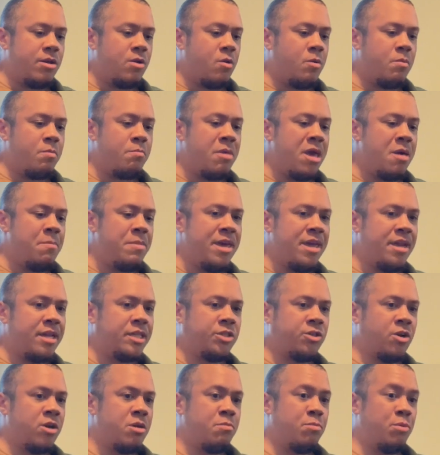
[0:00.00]
Maybe at a
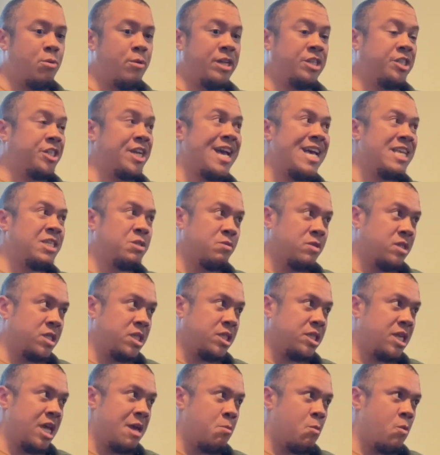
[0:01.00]
certain point jazz was the
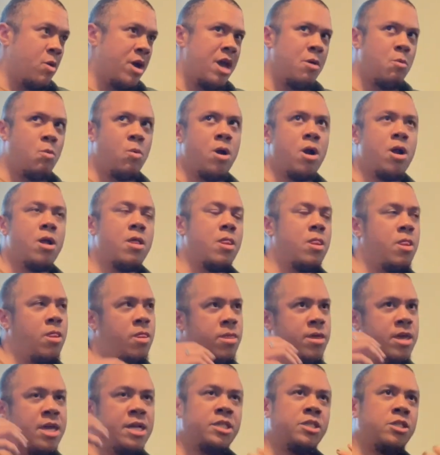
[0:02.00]
same way where
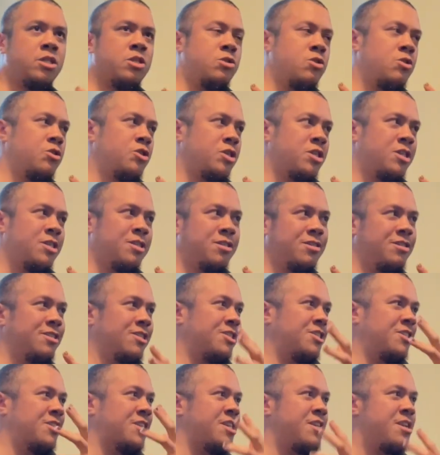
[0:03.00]
the institutions
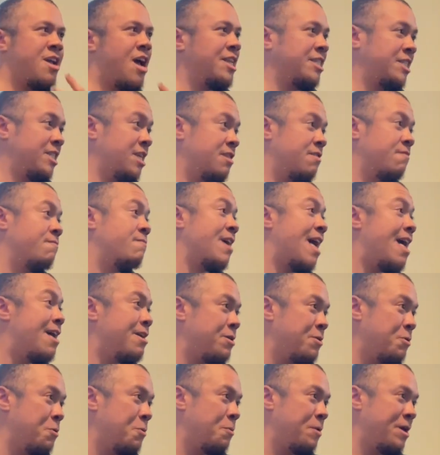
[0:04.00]
did not see the
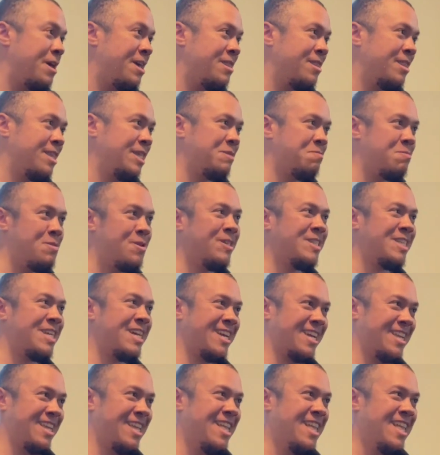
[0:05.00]
value in this
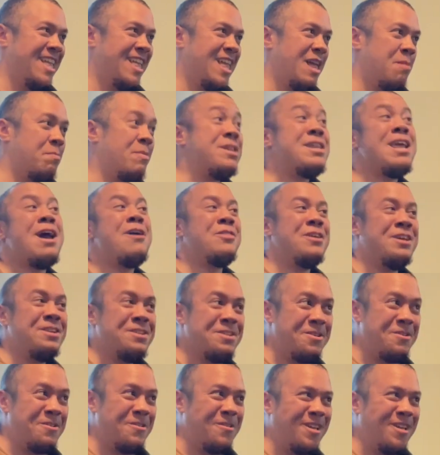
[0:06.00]
music, but now they do.